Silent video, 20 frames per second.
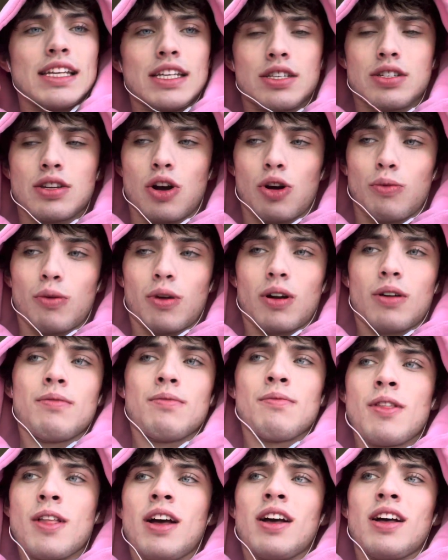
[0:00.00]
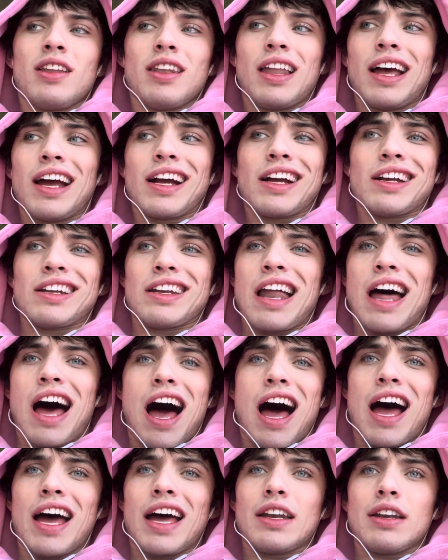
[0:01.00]
sober, like
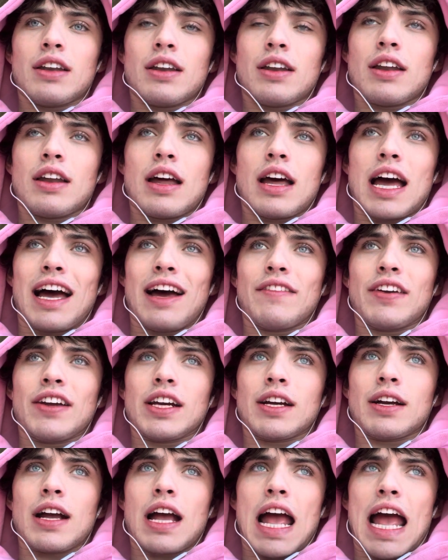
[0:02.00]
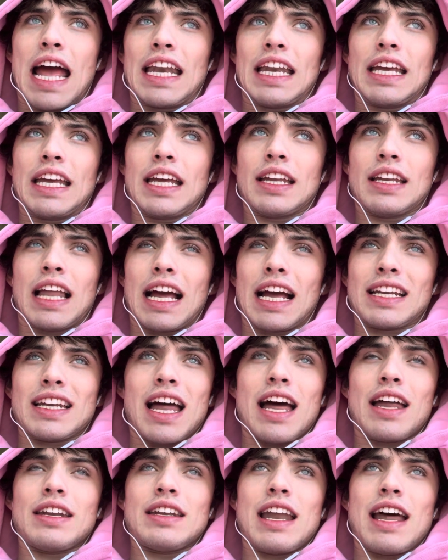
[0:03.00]
not having any, like
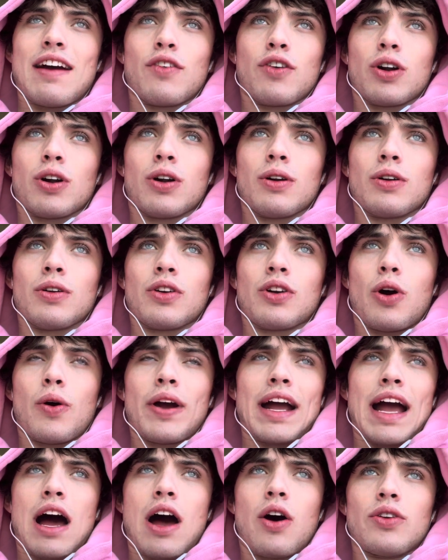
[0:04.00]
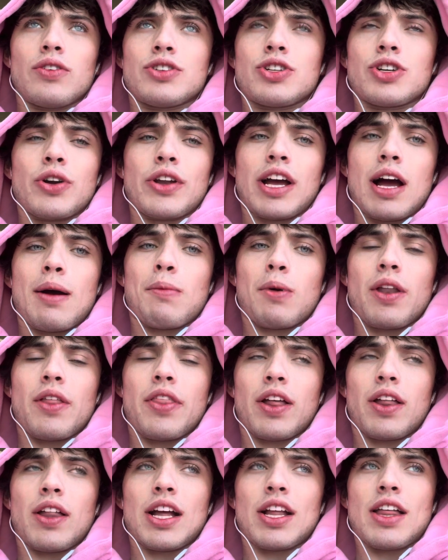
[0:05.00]
never going out and turning up or
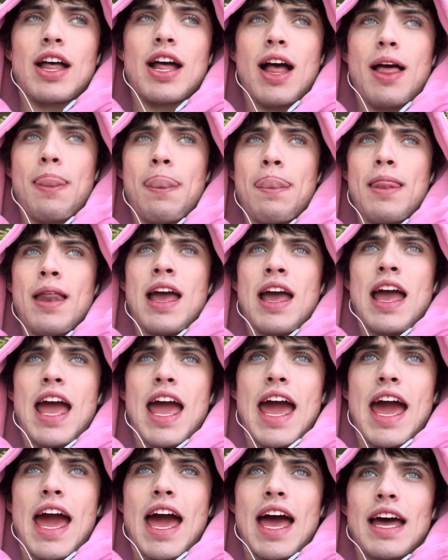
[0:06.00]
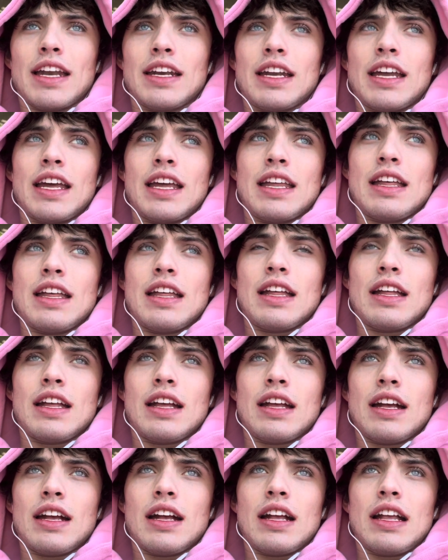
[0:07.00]
anything like that. And
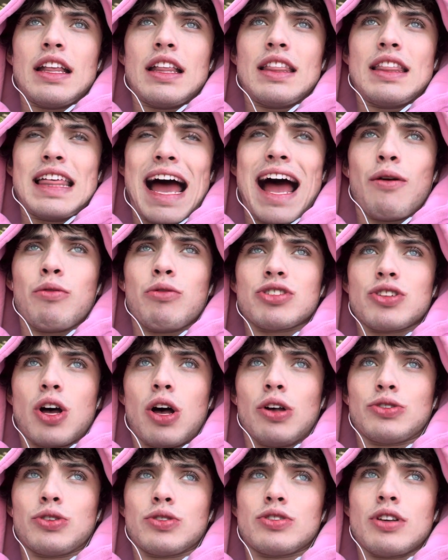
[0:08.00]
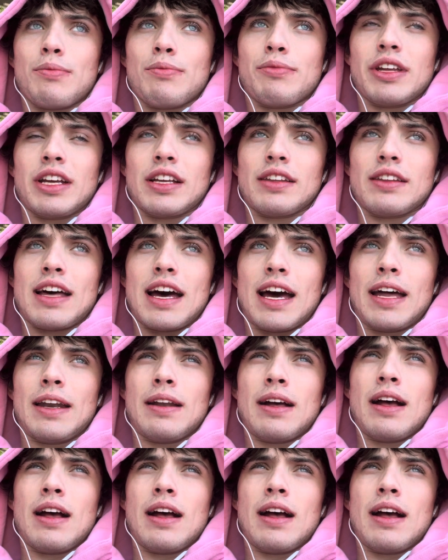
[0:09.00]
that was also something that